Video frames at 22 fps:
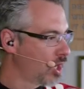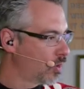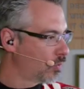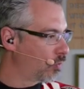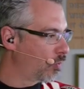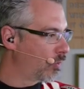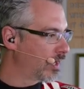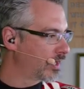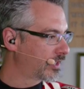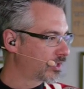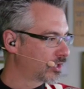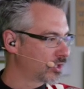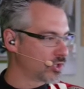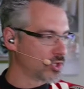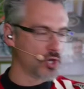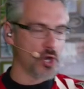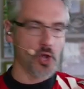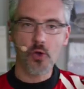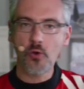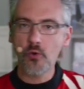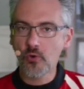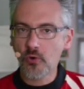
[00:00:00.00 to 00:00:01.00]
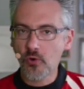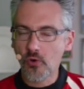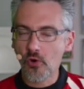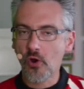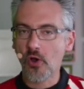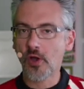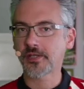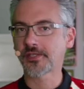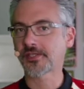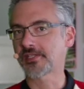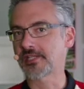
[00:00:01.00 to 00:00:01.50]
with no
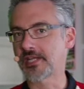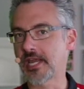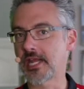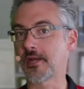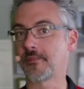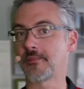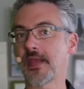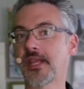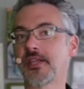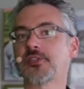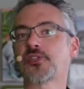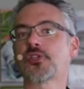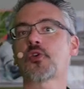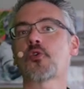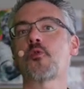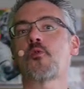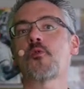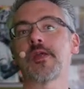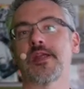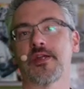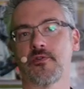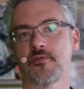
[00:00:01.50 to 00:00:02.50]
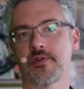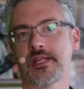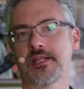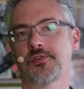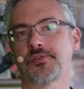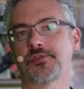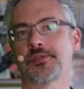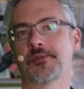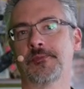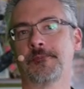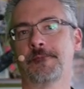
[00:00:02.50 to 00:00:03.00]
cross database
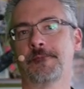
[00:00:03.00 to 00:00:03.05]
queries?